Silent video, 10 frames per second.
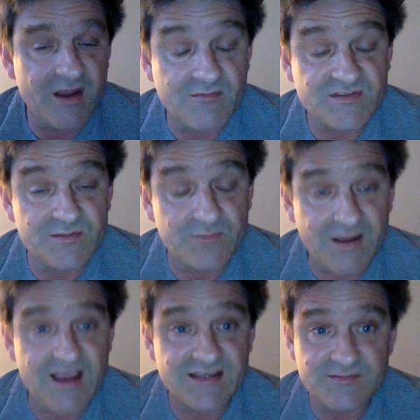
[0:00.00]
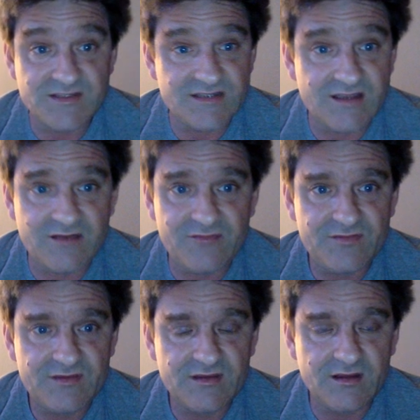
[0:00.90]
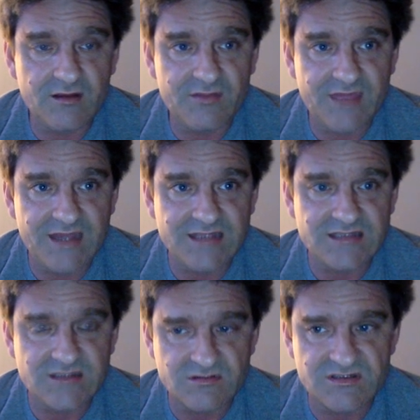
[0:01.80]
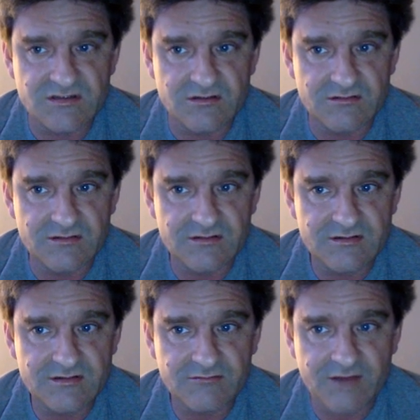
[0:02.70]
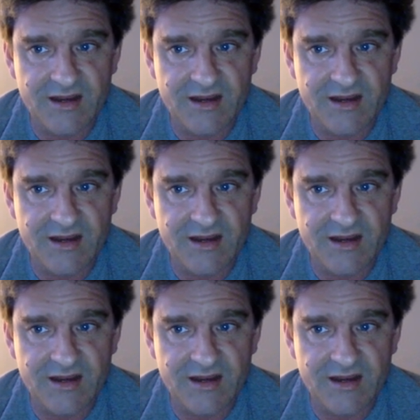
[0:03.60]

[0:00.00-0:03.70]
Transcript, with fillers: I'm surprised myself, you know, that it's so soon, right